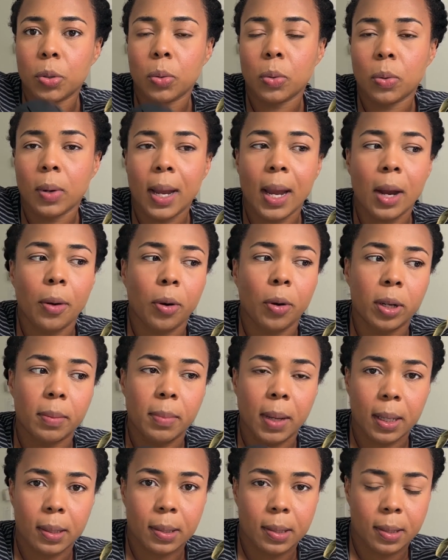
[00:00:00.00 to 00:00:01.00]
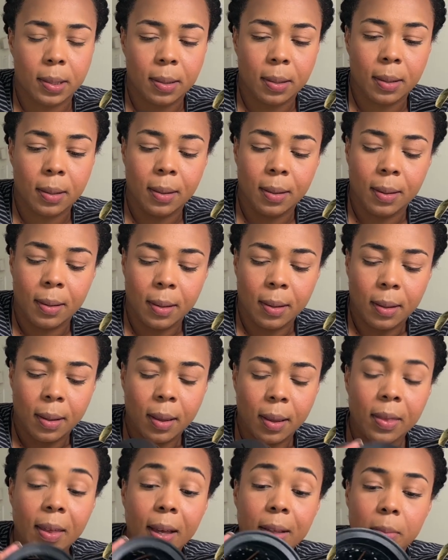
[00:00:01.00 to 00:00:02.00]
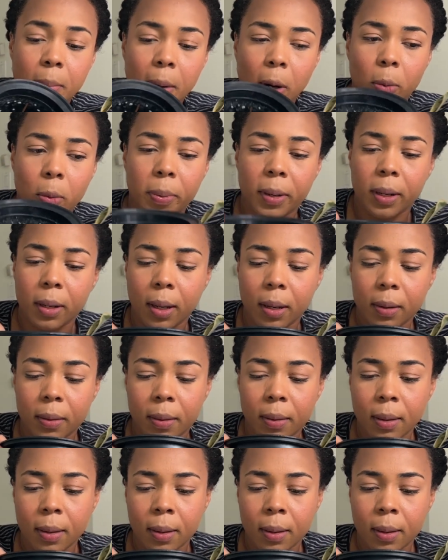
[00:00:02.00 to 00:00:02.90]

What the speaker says: to aeroid mix. That's my opinion.